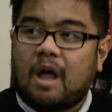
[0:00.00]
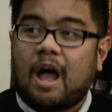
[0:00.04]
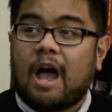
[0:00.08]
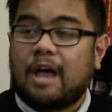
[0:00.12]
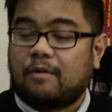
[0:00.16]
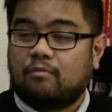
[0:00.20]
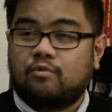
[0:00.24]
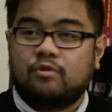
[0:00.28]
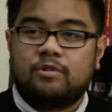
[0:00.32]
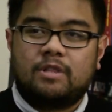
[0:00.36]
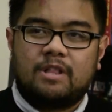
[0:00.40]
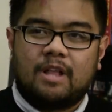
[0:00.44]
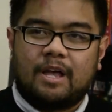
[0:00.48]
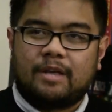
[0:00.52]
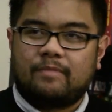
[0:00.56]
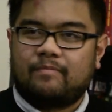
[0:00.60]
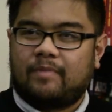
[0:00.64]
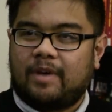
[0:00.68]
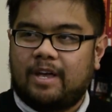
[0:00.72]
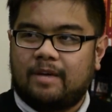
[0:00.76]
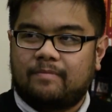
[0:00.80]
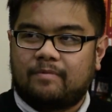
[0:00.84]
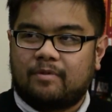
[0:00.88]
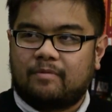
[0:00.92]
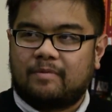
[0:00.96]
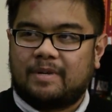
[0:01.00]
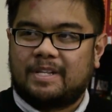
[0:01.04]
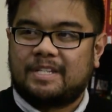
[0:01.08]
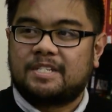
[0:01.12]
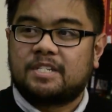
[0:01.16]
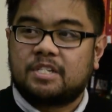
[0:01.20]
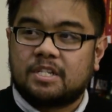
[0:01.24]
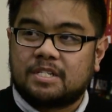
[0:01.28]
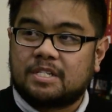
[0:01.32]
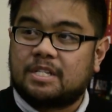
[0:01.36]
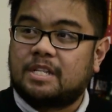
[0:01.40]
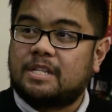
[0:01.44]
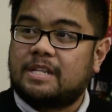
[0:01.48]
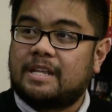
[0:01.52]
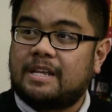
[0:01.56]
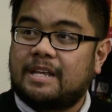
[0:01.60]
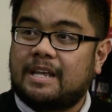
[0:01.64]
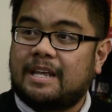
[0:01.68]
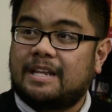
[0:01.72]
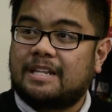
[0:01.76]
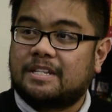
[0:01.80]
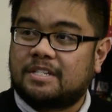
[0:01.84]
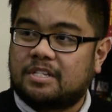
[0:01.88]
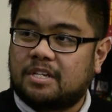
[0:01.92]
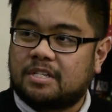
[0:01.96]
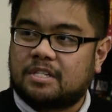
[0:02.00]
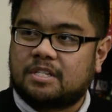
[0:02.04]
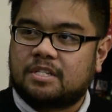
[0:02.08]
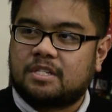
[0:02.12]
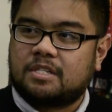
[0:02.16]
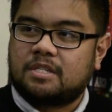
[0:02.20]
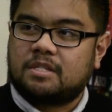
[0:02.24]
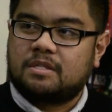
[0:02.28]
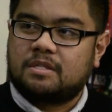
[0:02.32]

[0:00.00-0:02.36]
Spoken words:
I would like paper, but it is just